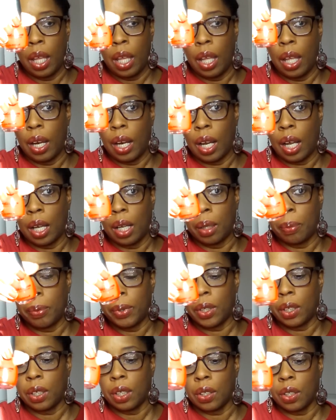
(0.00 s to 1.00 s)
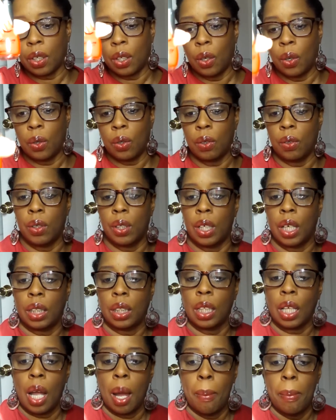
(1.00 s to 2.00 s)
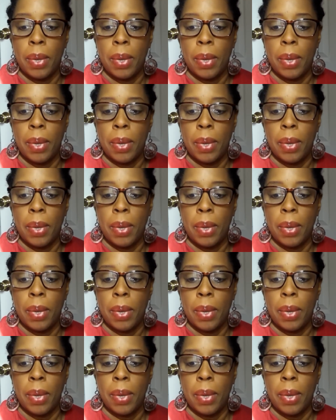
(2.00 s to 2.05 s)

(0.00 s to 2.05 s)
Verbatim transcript: And I put another coat on and I think I